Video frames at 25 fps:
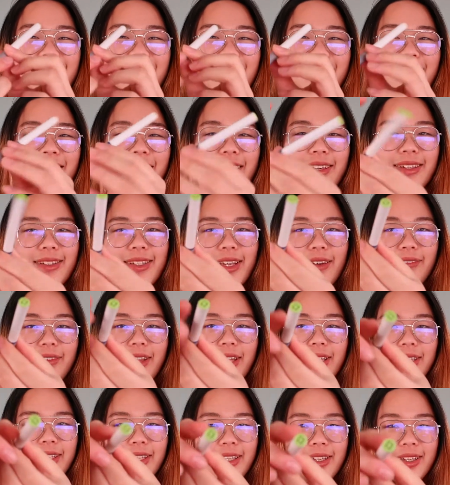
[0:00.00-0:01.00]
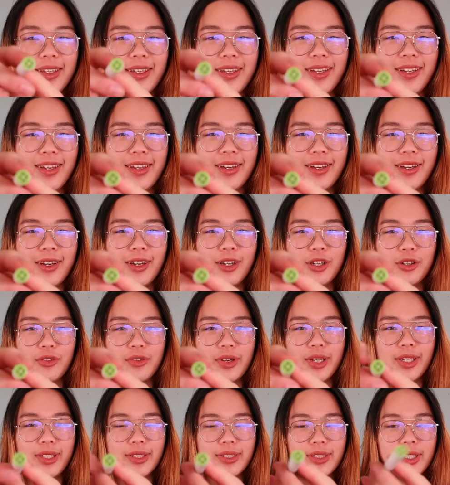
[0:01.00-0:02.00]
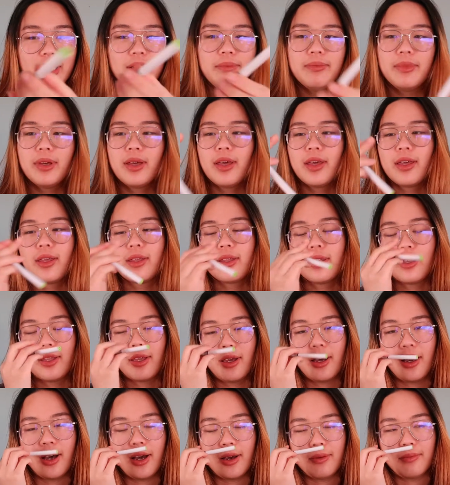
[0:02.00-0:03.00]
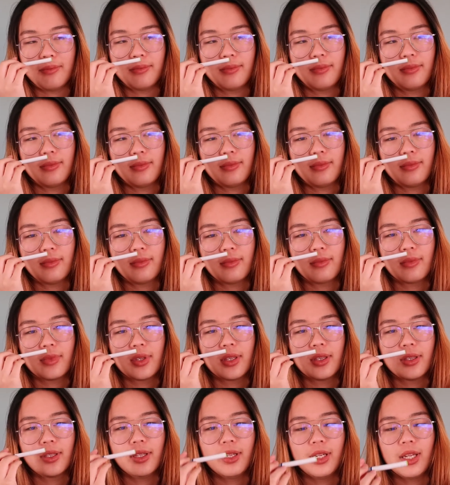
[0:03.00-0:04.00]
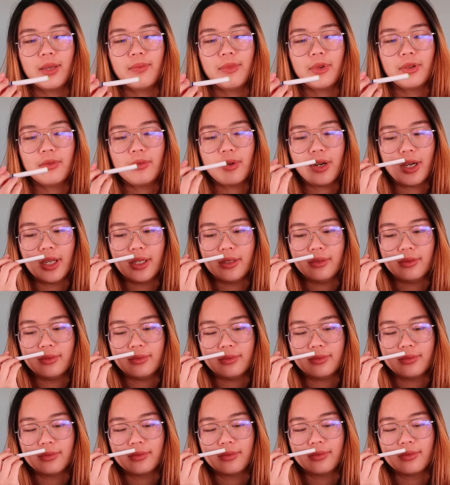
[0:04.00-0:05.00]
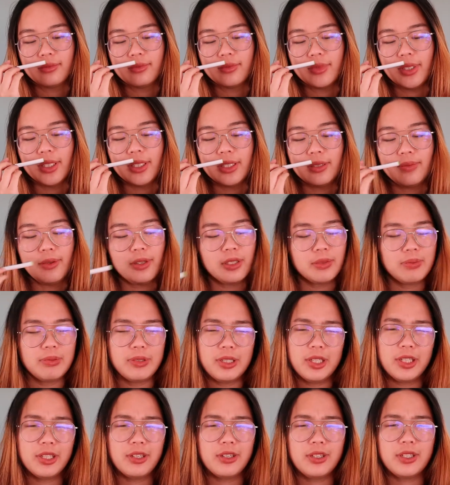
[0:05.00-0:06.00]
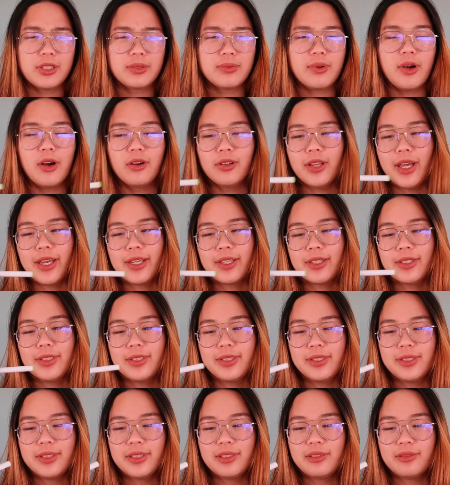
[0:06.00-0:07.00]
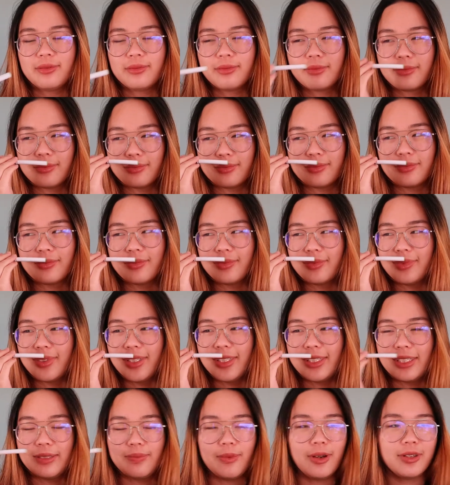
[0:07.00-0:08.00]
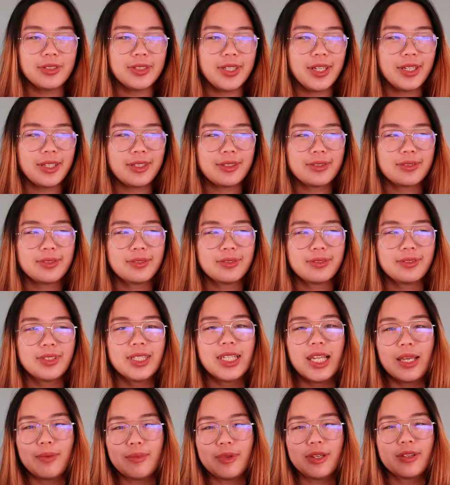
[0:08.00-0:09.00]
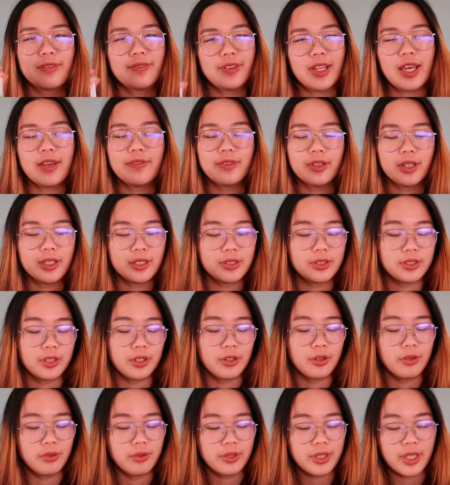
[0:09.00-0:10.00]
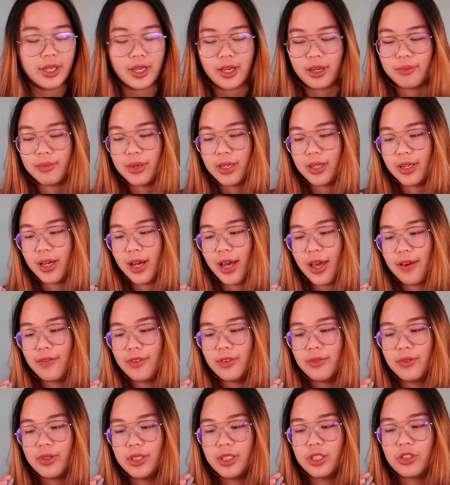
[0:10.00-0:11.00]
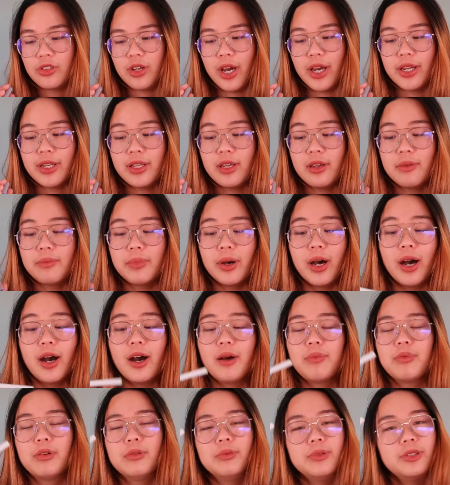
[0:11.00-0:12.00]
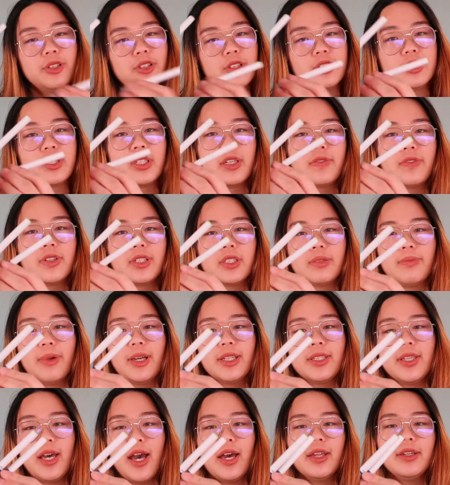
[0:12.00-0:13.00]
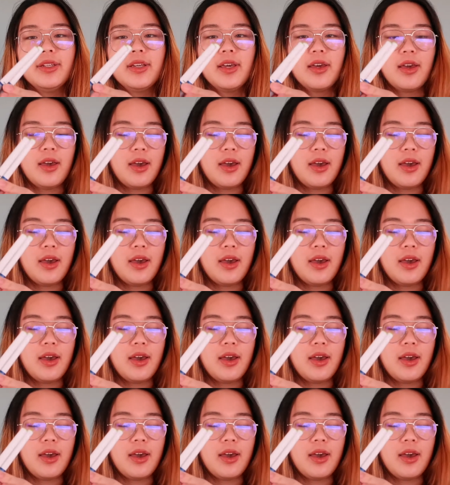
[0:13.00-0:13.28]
then they just have like a green tip. The lemon one, it smells pretty good as well. Like, it smells like lemon flavor. So yeah, I mean, I haven't really tried it, but I'll probably just give it to my dad